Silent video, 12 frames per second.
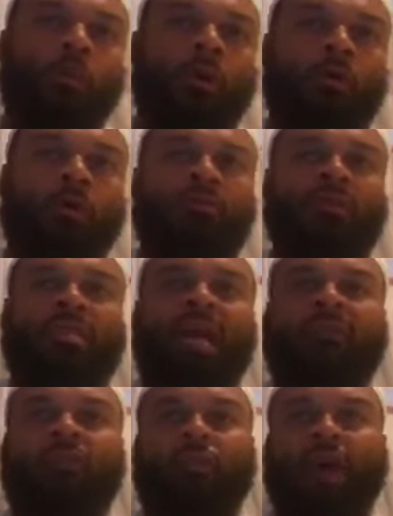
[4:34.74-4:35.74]
All of us
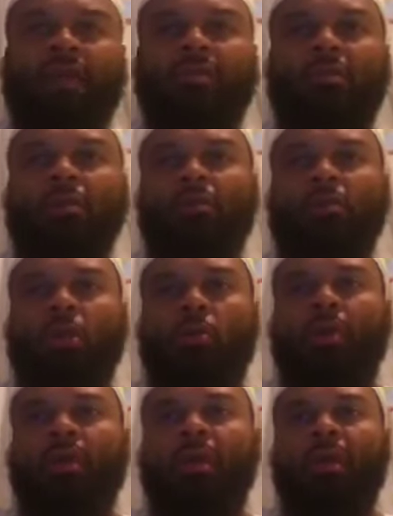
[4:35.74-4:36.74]
have a right to
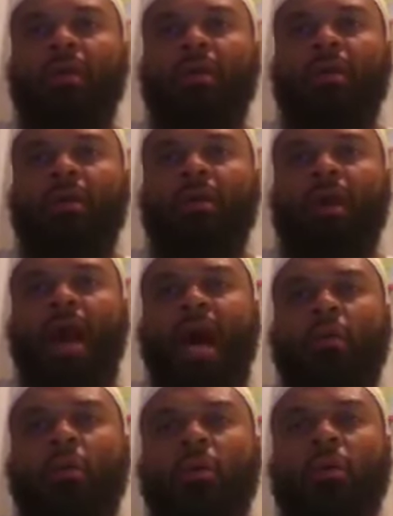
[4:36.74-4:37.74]
determine
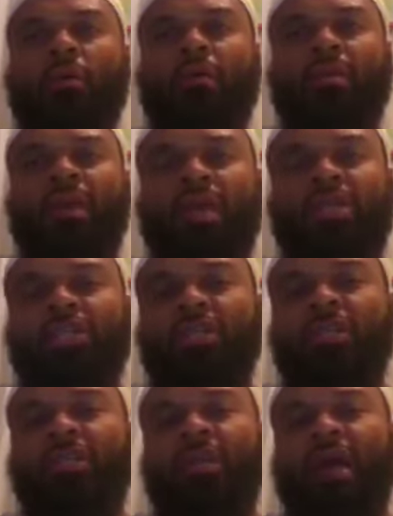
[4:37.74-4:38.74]
our
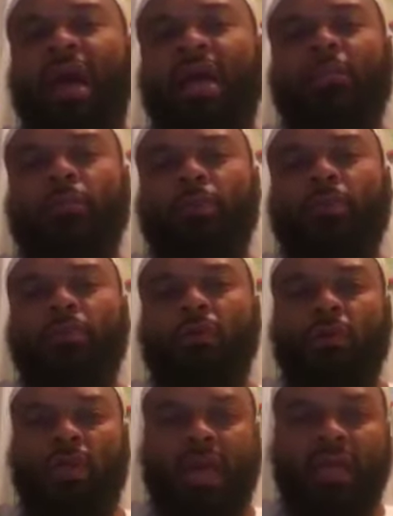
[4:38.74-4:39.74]
nation as per the
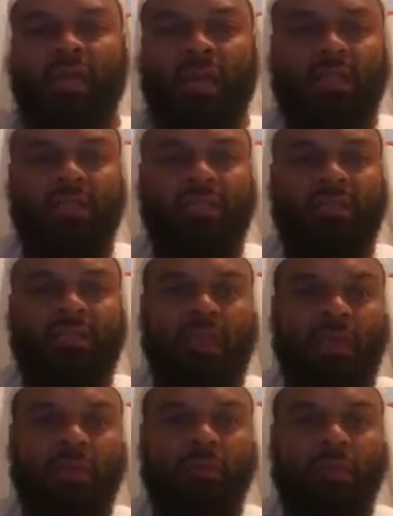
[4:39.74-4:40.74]
United Nations
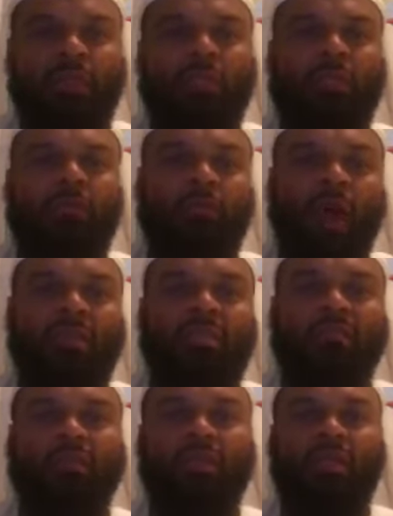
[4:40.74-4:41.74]
Declaration of
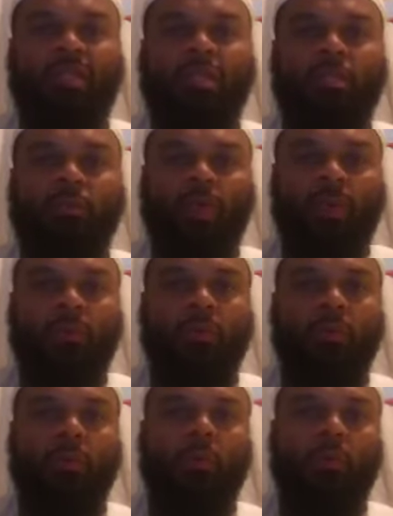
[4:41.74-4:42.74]
Rights of Indigenous People.